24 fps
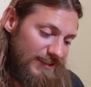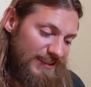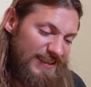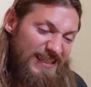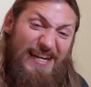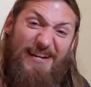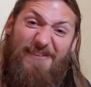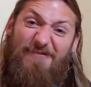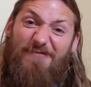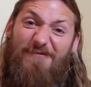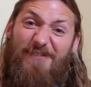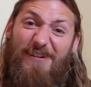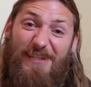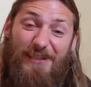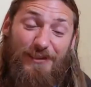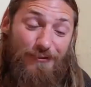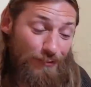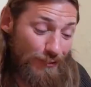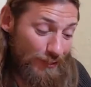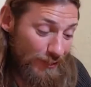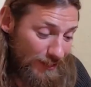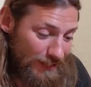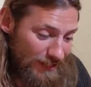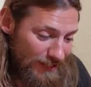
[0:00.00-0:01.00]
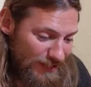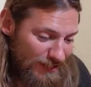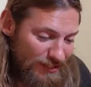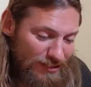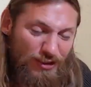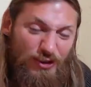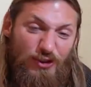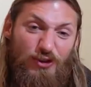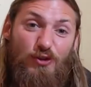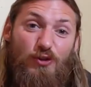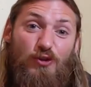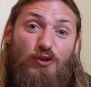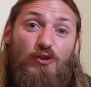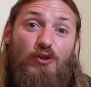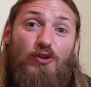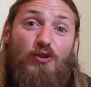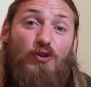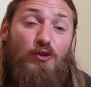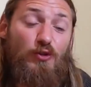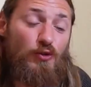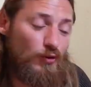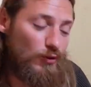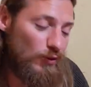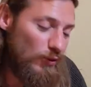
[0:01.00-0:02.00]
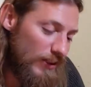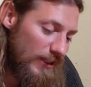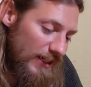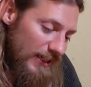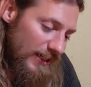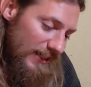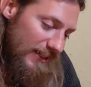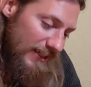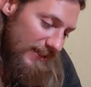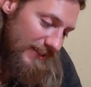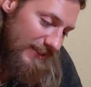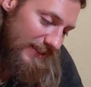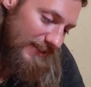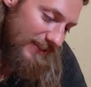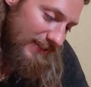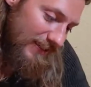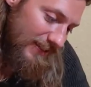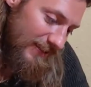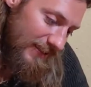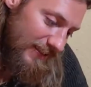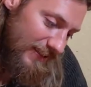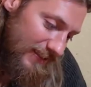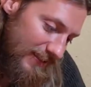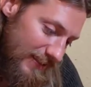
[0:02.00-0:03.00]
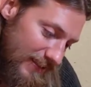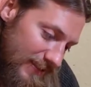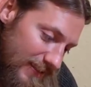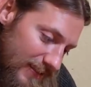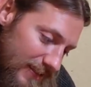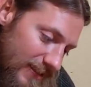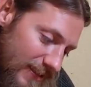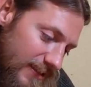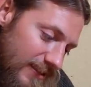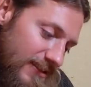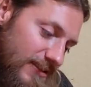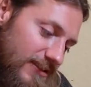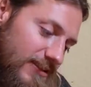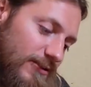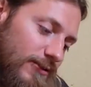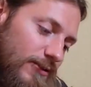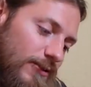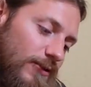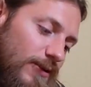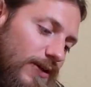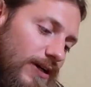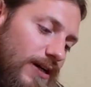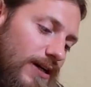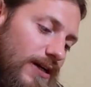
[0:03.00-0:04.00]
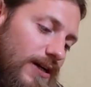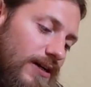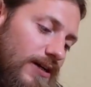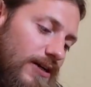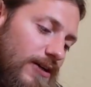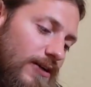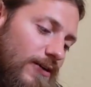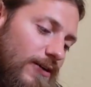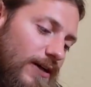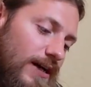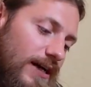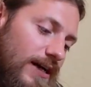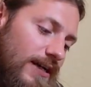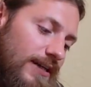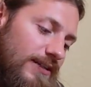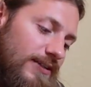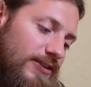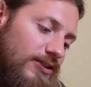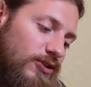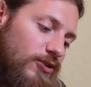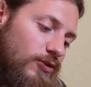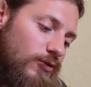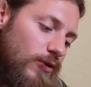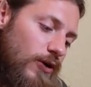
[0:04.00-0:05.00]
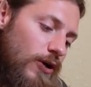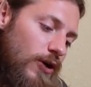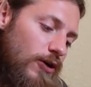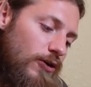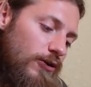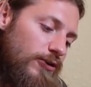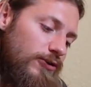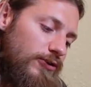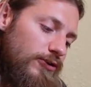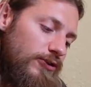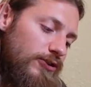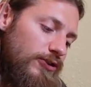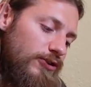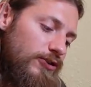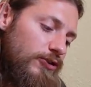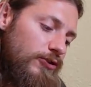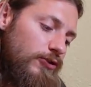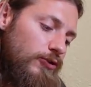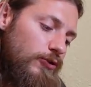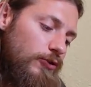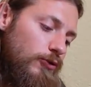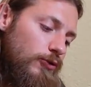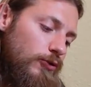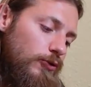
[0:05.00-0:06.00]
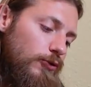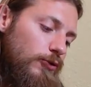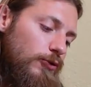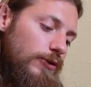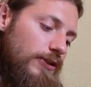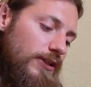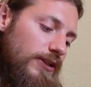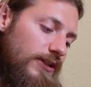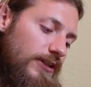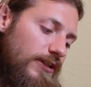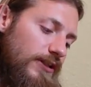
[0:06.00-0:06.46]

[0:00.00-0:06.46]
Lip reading: Isn't that a funny word? Snood. So go ahead and draw your snood.